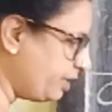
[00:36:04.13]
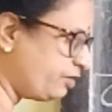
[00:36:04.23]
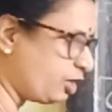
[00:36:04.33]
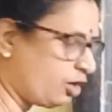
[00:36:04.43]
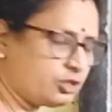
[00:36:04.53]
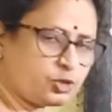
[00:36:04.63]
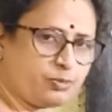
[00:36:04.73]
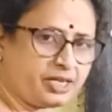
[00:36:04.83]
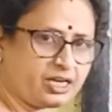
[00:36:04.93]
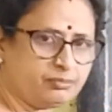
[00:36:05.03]
will also
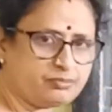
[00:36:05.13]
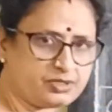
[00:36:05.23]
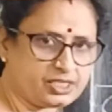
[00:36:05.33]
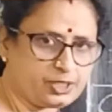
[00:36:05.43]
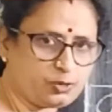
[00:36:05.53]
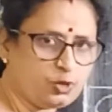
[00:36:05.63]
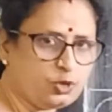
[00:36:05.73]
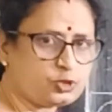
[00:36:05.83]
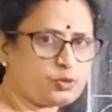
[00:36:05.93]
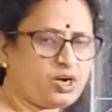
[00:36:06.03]
become 0.
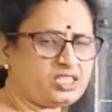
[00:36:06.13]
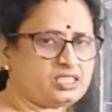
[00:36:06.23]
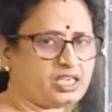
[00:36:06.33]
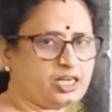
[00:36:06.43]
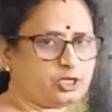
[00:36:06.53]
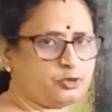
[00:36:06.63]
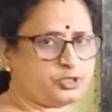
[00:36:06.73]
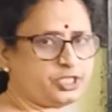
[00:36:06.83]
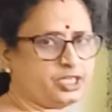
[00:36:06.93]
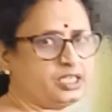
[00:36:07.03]
So what is the
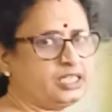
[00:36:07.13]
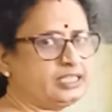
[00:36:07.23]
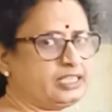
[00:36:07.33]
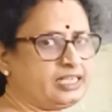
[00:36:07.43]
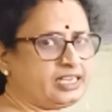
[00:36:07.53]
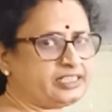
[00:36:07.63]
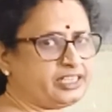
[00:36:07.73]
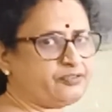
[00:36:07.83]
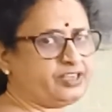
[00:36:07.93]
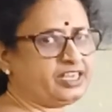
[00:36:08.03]
conclusion? The
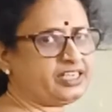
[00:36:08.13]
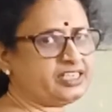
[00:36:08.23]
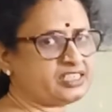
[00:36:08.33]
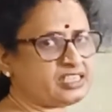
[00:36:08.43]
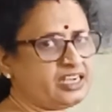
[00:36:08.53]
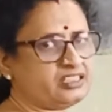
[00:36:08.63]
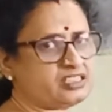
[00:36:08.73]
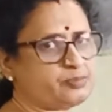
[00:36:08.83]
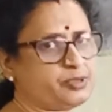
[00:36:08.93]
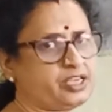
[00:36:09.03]
electric field inside the
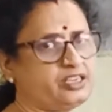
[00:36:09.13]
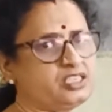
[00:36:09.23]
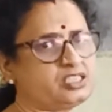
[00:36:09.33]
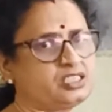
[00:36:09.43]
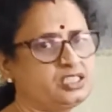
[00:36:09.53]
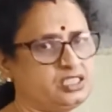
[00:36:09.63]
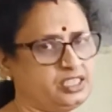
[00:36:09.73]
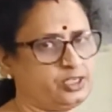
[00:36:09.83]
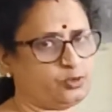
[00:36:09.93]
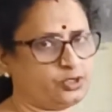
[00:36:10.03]
sphere is
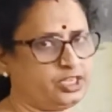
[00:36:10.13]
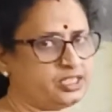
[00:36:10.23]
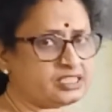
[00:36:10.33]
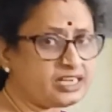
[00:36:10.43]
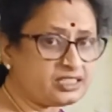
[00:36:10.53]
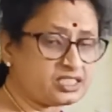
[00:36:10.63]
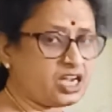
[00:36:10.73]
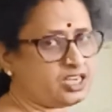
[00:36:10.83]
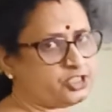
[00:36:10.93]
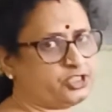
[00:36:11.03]
0. Inside the
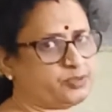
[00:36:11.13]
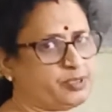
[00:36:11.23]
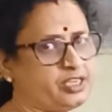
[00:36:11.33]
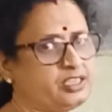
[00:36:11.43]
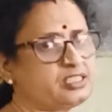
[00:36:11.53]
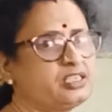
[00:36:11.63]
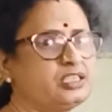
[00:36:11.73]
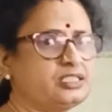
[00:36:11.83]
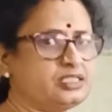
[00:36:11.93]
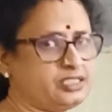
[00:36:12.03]
charged sphere
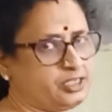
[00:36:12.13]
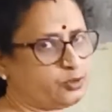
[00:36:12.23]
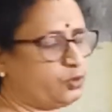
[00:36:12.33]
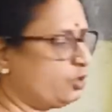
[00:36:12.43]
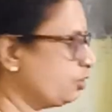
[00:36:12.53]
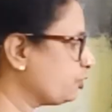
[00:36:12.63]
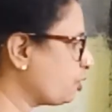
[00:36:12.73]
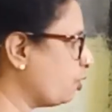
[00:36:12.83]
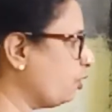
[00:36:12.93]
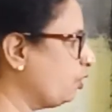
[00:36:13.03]
is 0.
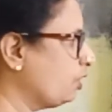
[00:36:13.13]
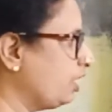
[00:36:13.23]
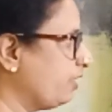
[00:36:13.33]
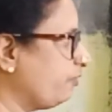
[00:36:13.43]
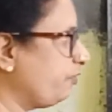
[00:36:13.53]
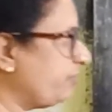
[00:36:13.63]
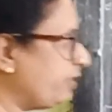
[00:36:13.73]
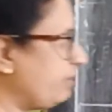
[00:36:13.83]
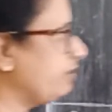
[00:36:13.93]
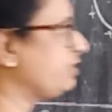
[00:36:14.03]
So we
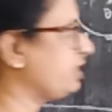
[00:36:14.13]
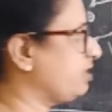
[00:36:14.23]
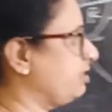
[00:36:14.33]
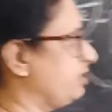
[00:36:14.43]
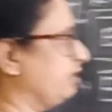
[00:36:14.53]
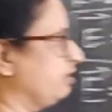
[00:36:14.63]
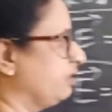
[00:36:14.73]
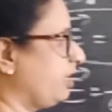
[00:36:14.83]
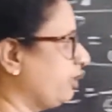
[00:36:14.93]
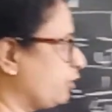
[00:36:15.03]
will just
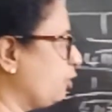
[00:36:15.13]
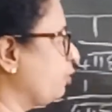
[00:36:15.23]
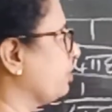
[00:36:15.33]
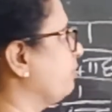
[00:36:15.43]
conclude